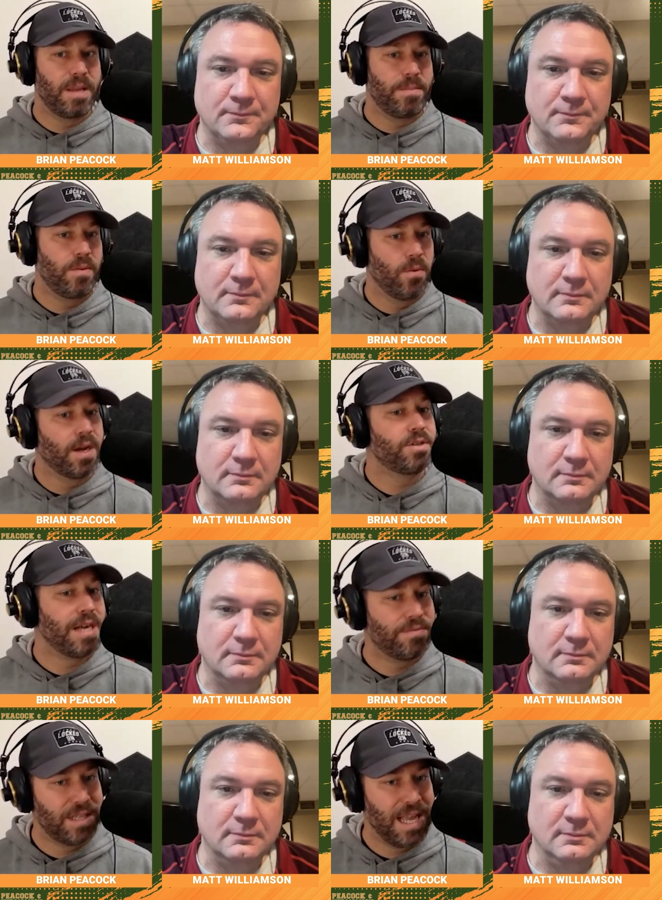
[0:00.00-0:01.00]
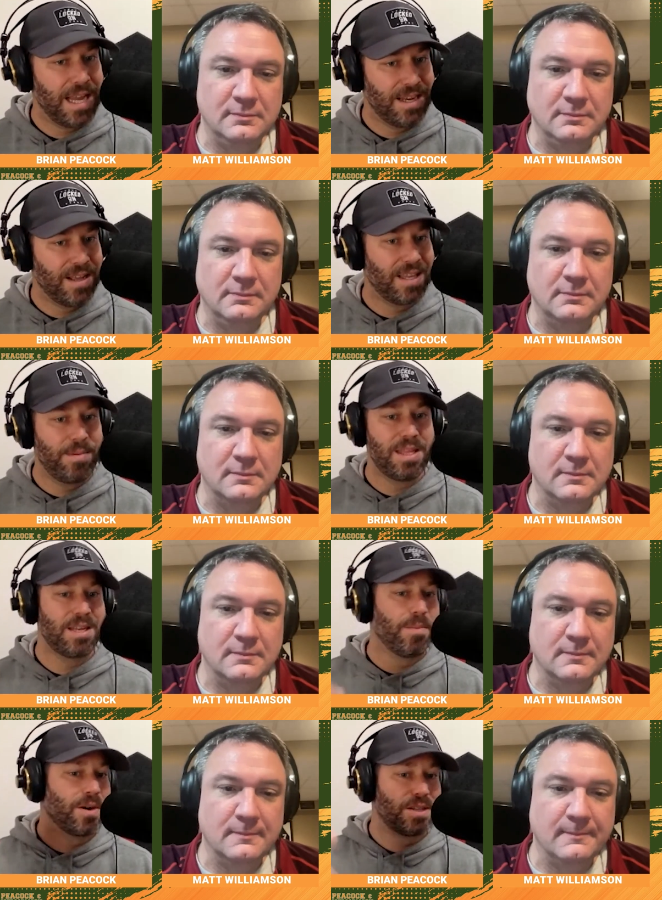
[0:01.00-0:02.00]
Speaker 1: to make me want to draft a guy. Now, give me
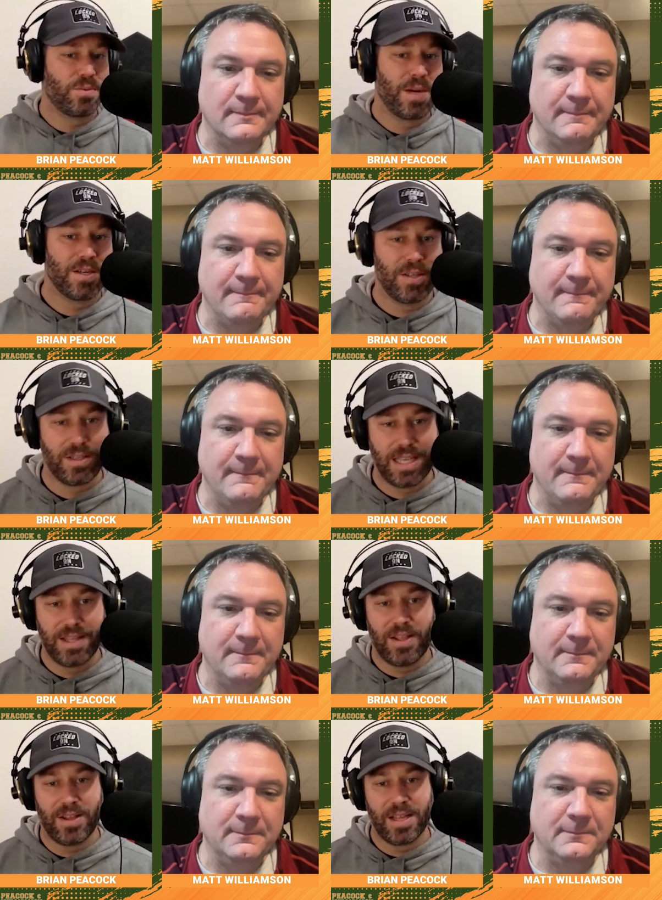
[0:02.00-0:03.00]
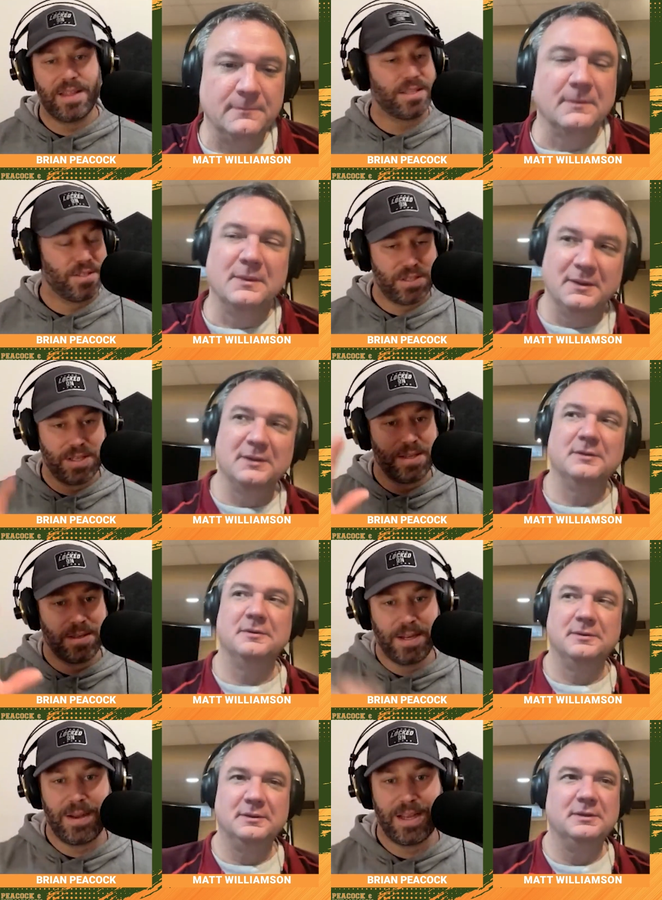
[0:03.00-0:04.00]
the Demarcus Wares all day long. Uh, that's just a
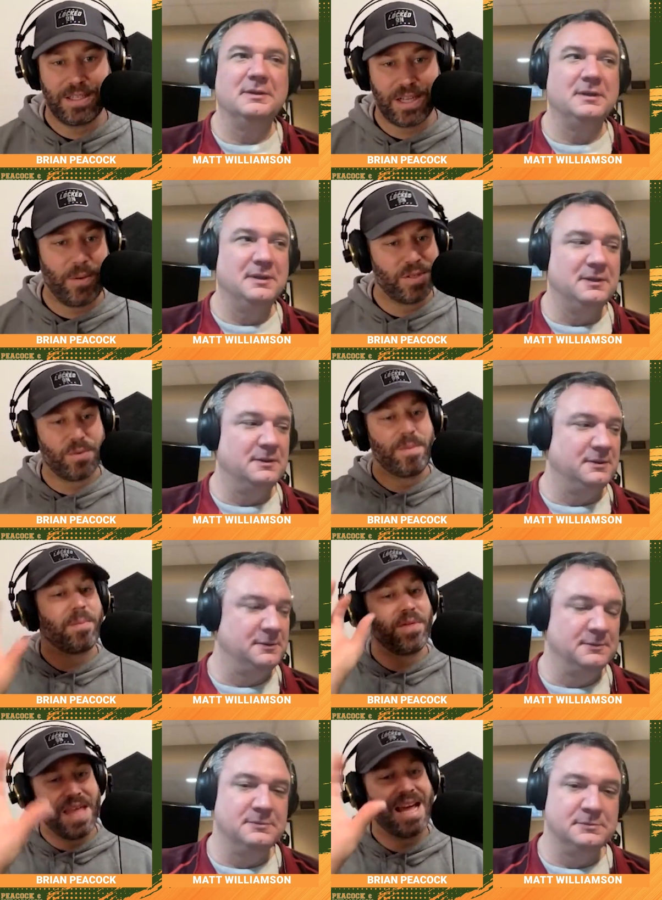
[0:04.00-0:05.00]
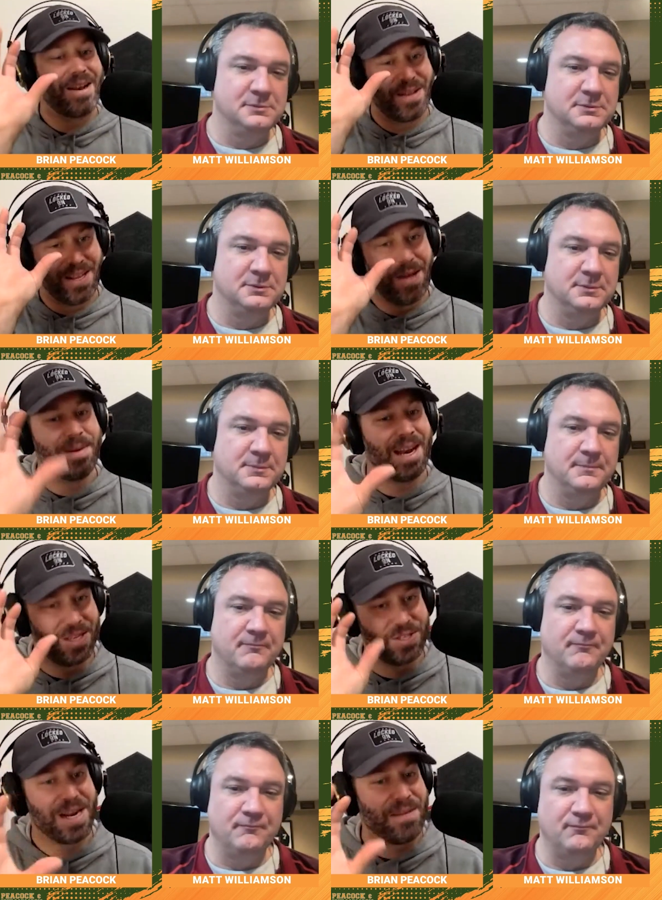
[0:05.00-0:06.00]
you know, I just I always remember that coming out
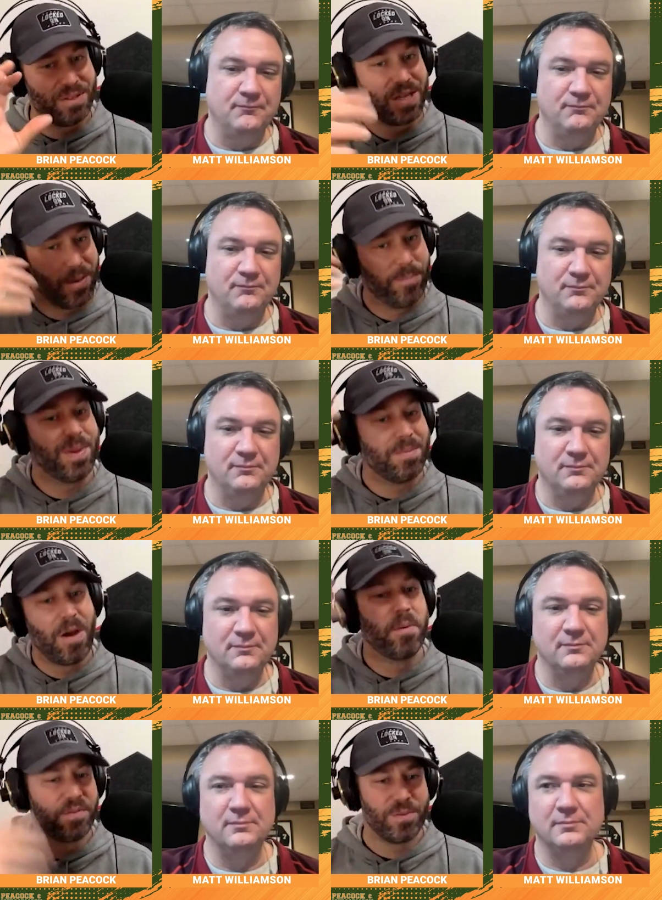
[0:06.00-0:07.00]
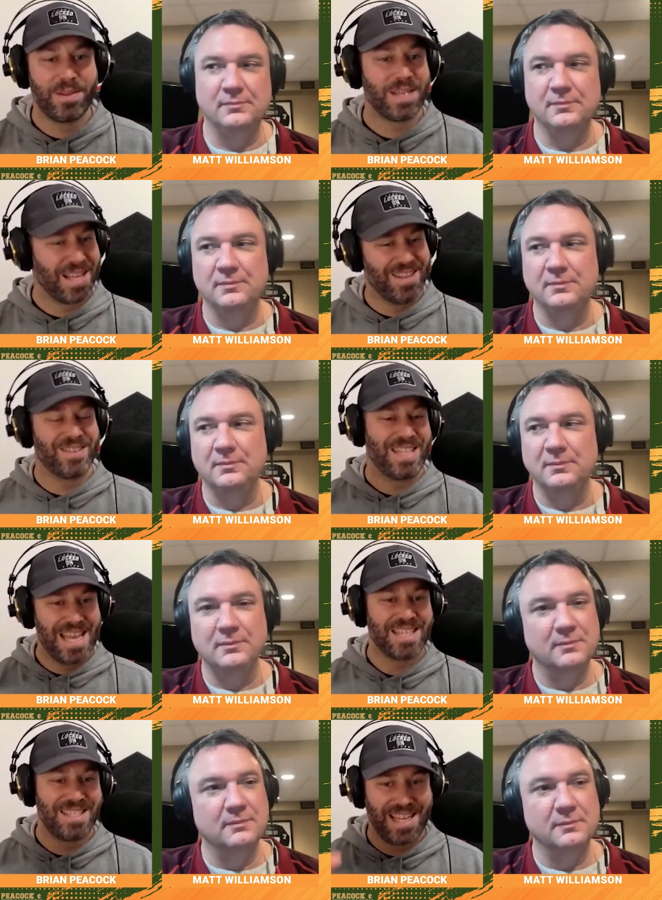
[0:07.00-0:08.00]
of the draft is like a big moment for me. It's like, oh
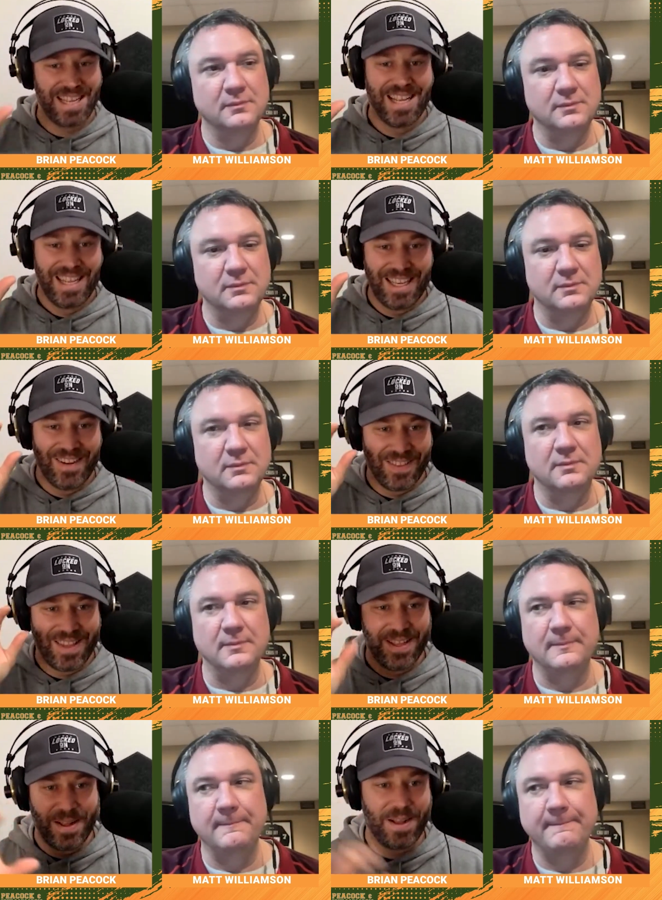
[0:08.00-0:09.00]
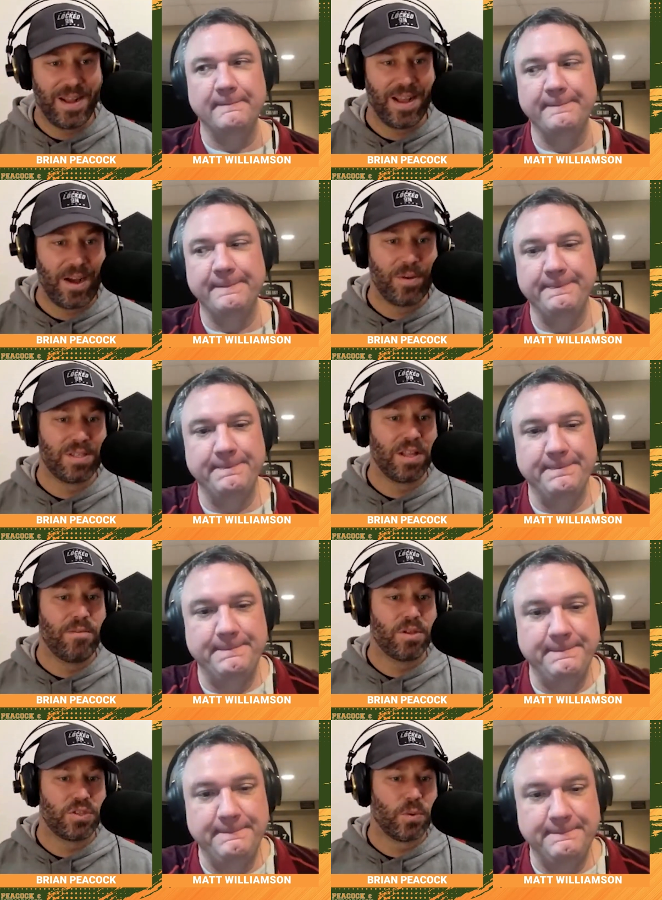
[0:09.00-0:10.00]
yes, that you know, I, I always
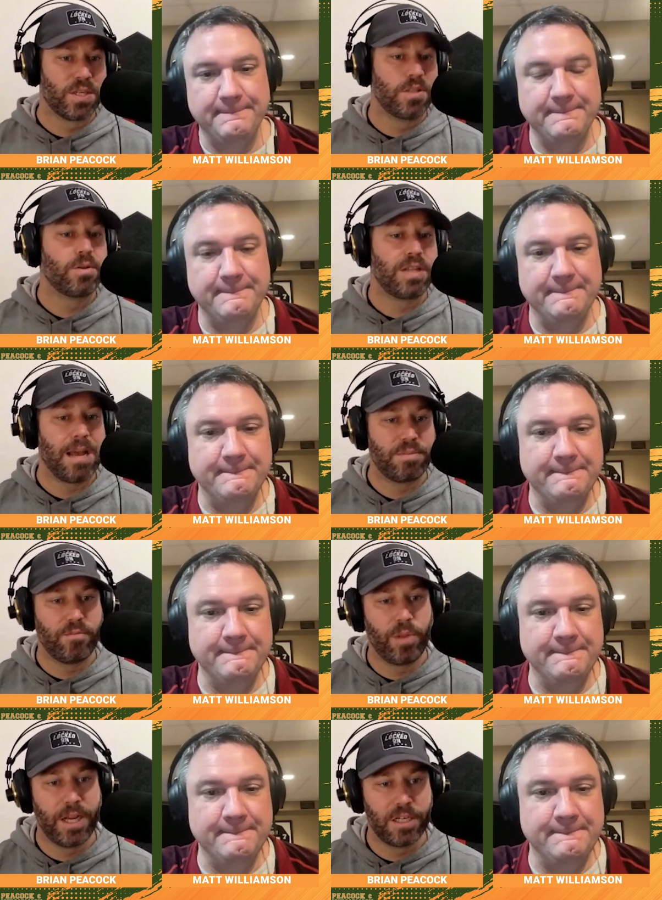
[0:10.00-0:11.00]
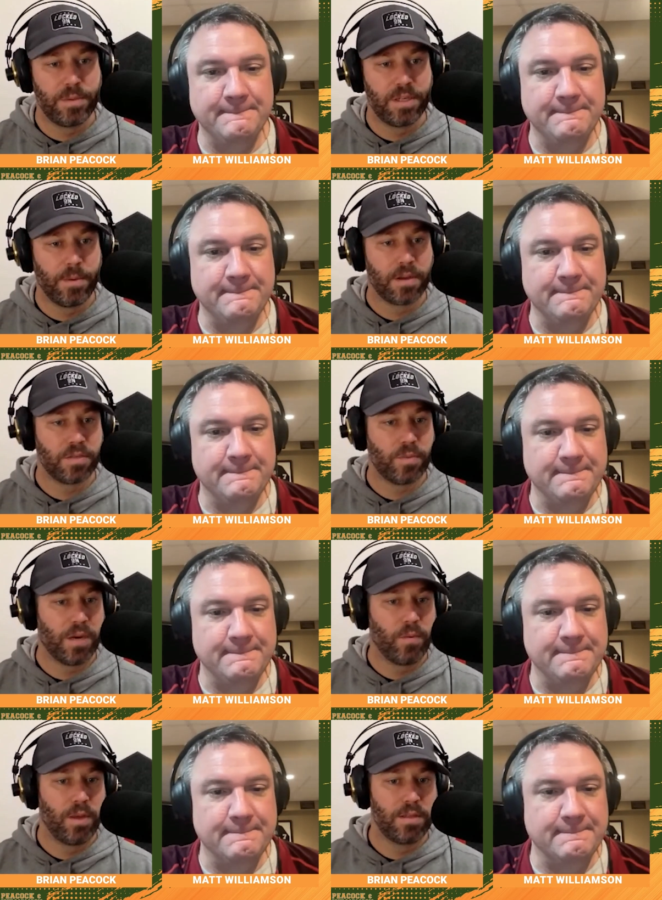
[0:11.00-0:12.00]
love those stories and those types of players. But Demarcus
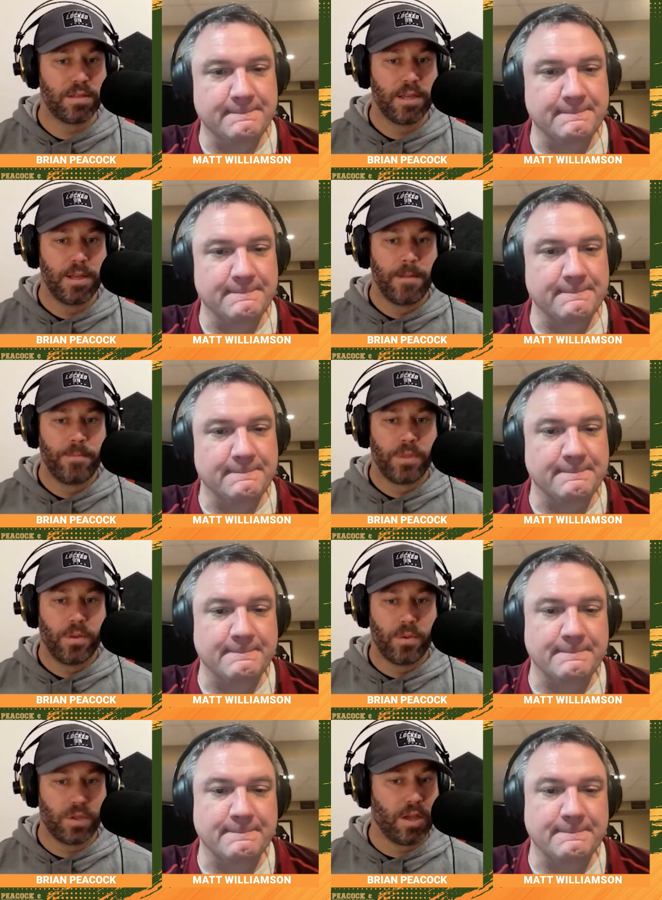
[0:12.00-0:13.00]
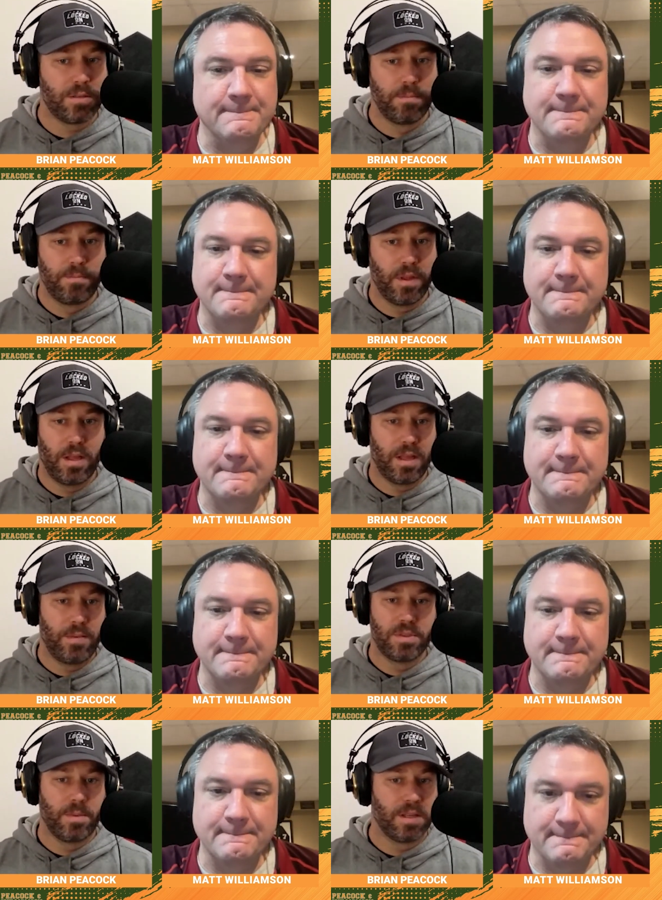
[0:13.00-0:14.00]
Ware was was awesome. Uh,
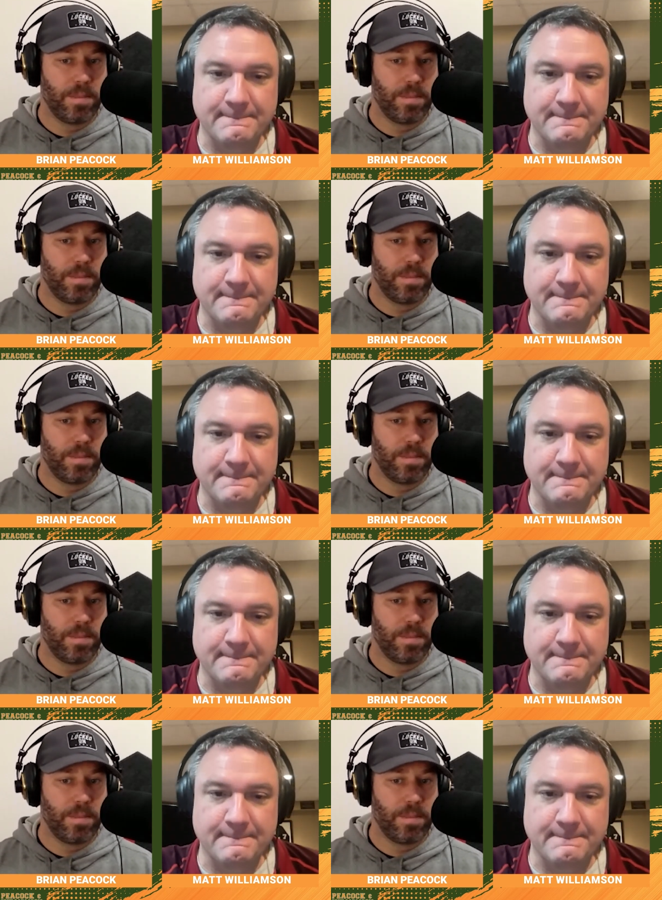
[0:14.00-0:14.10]
he was among the